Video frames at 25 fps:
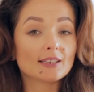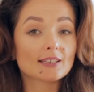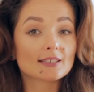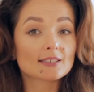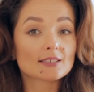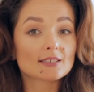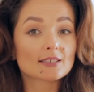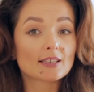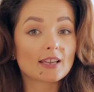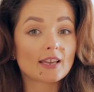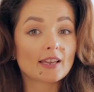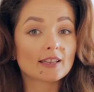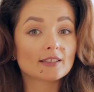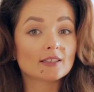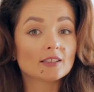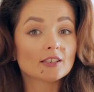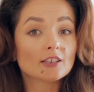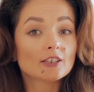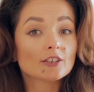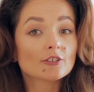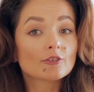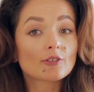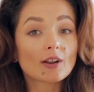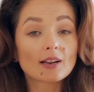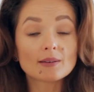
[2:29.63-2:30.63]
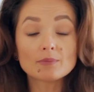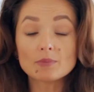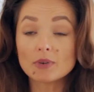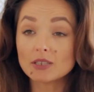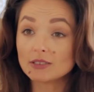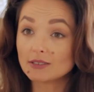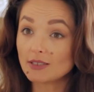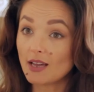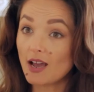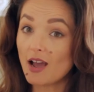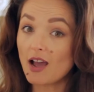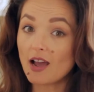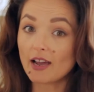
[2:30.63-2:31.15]
and said, Grandma
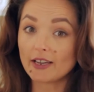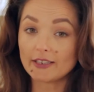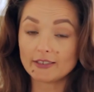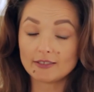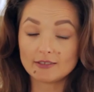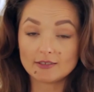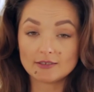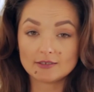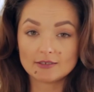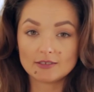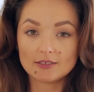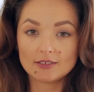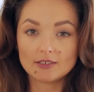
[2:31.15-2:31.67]
died.